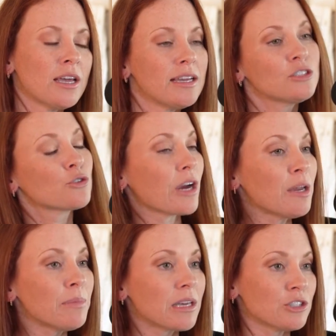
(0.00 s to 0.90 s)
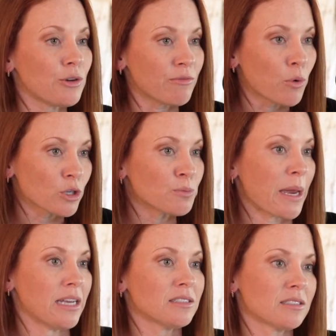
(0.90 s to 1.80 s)
is great because you have more
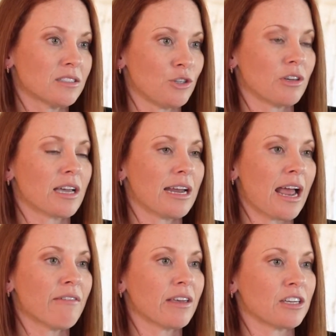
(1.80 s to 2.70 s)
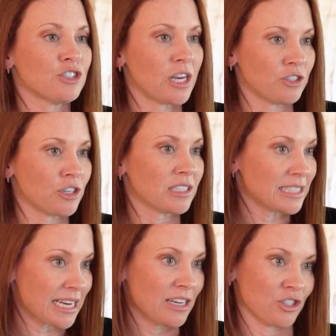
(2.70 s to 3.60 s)
space. So you can kind of have like a changing
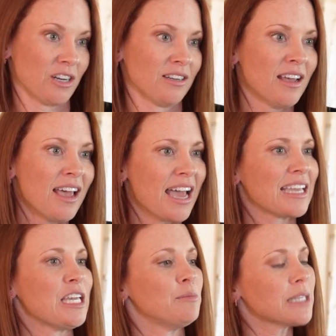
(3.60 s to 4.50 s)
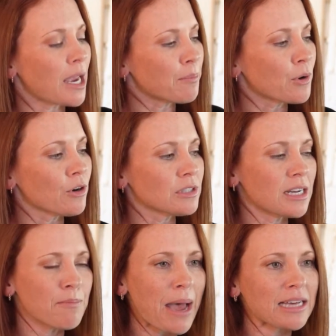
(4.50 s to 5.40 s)
station and keep diapers
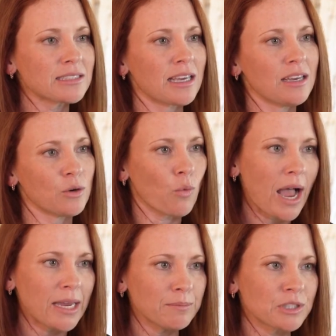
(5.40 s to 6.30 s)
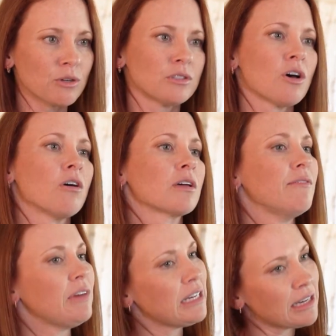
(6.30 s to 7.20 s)
in a basket and wipes. So it's all
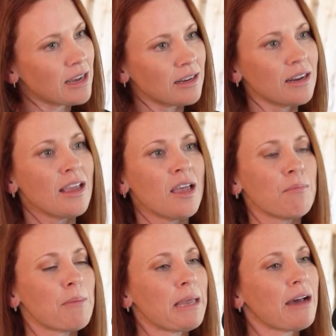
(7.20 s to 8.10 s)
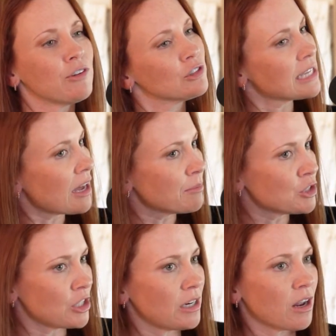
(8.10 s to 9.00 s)
convenient. Maybe have your sound
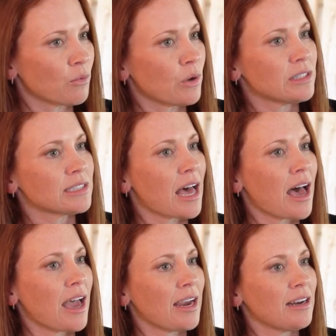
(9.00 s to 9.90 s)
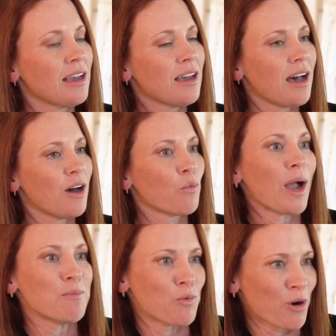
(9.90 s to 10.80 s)
machine on one side, a
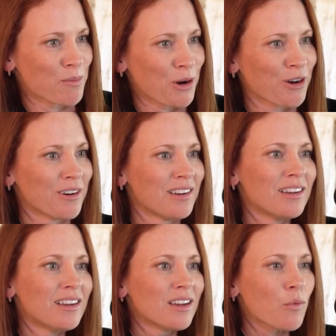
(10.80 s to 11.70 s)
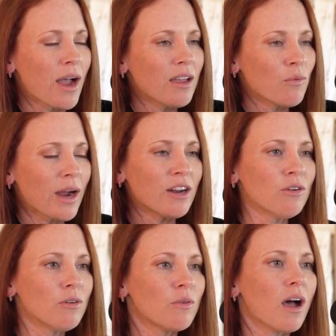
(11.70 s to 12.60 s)
wipe warmer. Yeah. Why
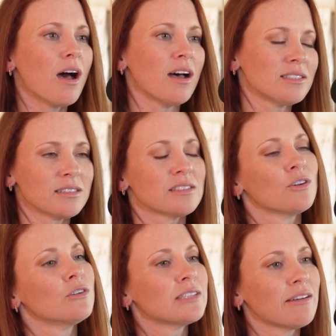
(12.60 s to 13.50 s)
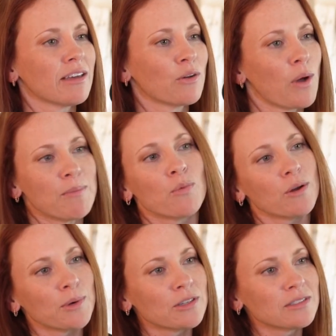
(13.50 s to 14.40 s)
don't us as adults have like wipe
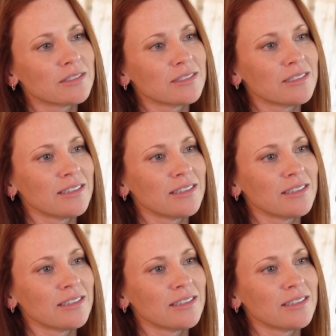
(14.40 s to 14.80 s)
warmers?